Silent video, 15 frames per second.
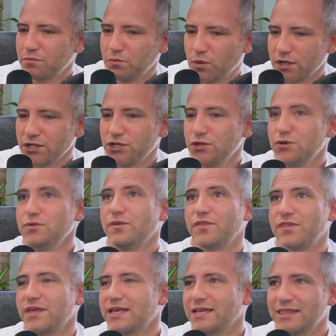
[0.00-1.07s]
what you
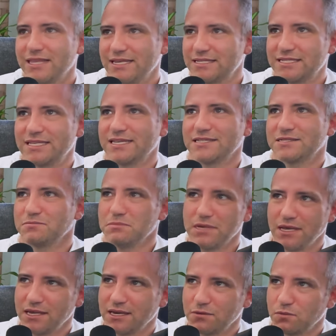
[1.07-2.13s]
think these things
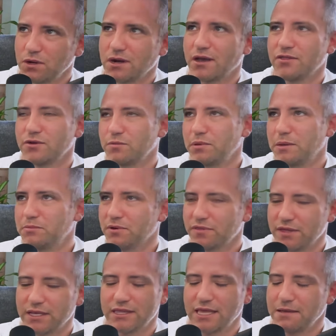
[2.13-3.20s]
mean and what other people
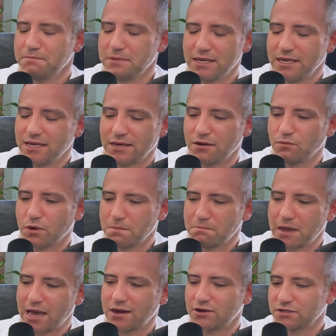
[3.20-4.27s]
think they mean. What
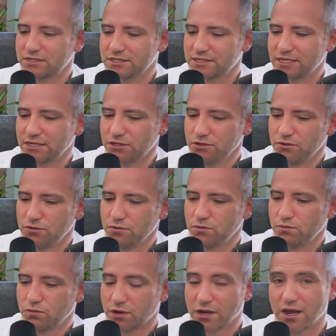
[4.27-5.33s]
matters is that you
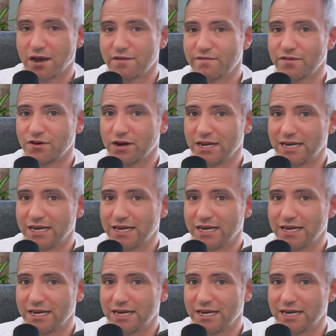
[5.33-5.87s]
recover and